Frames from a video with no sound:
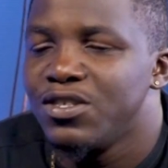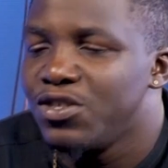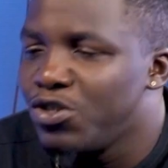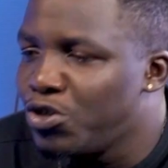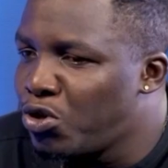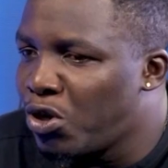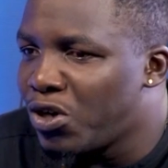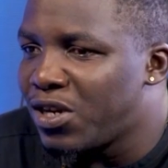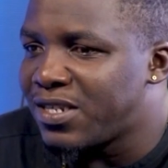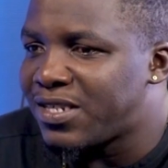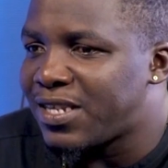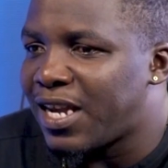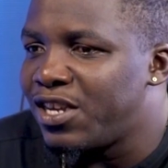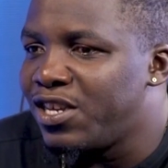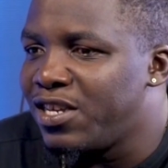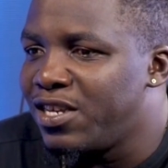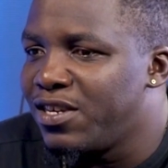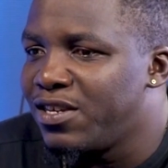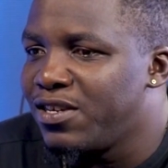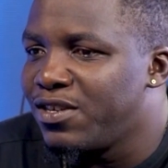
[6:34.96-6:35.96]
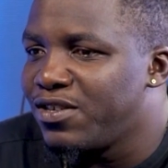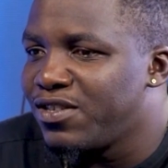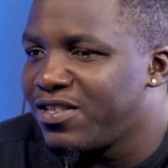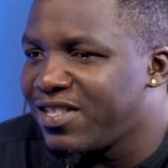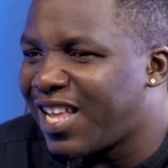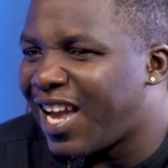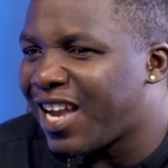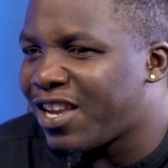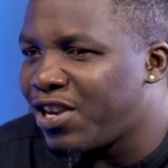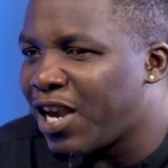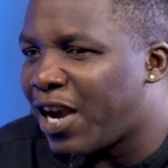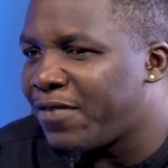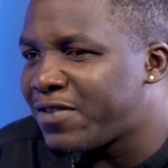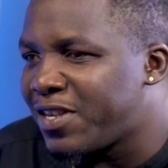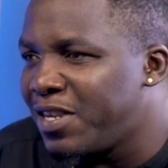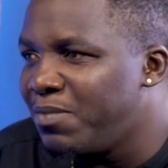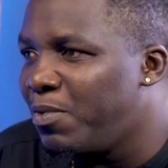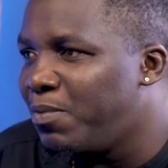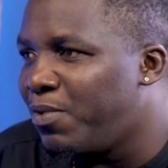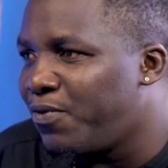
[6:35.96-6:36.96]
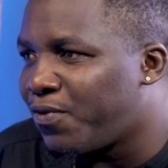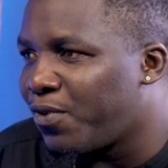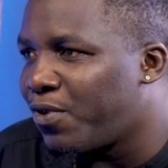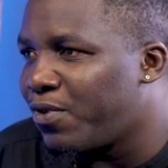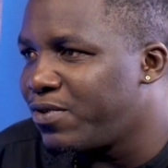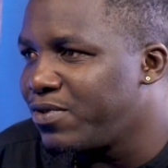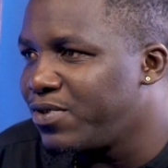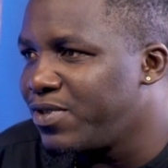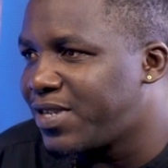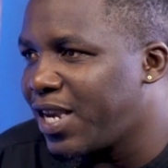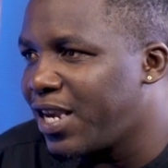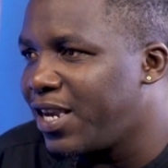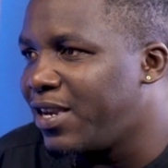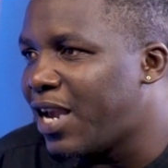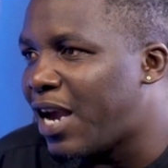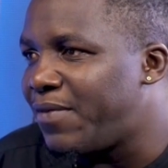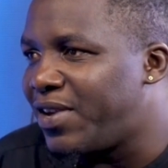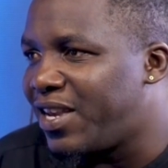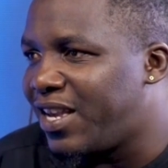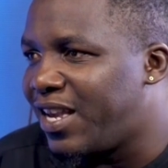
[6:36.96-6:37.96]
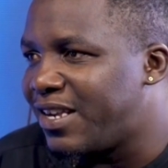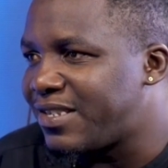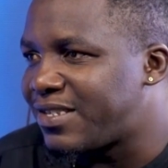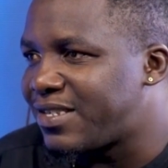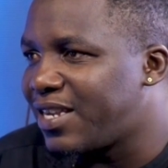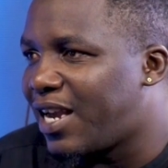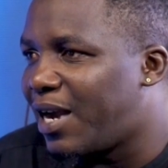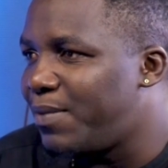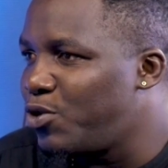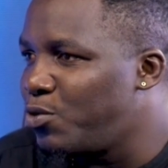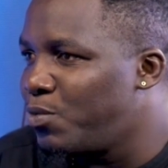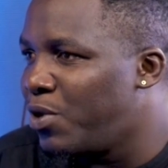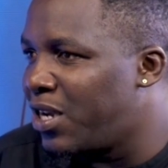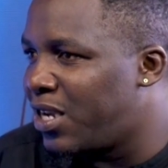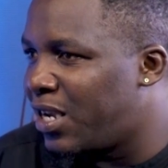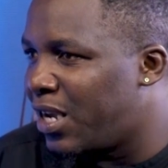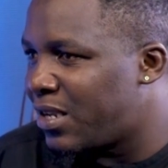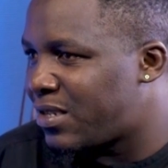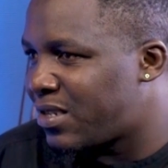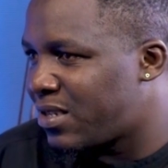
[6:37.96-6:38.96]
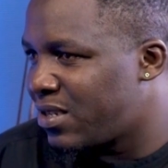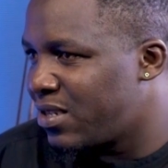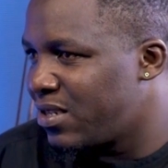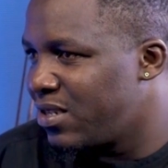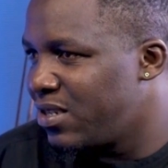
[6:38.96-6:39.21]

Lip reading: You don't understand. Like you have seen me before. You said you have a guest. I'm no more a guest.